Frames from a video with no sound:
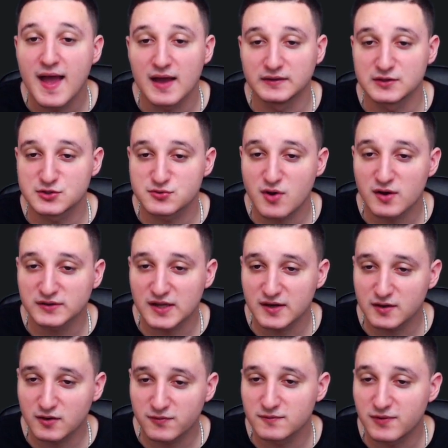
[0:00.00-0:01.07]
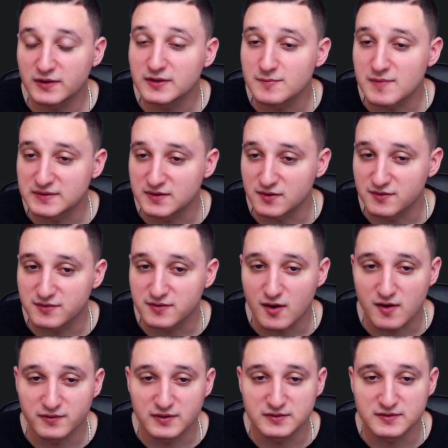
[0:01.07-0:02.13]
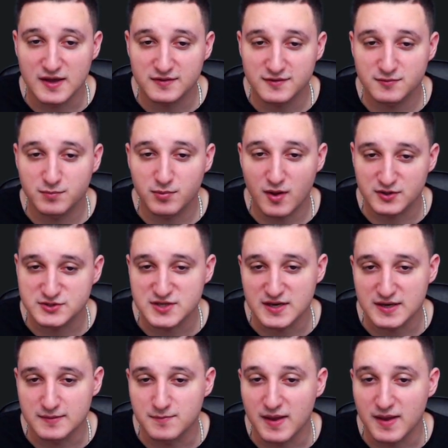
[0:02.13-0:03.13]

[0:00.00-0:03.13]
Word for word: and the strong technical fundamentals of the Tezos blockchain.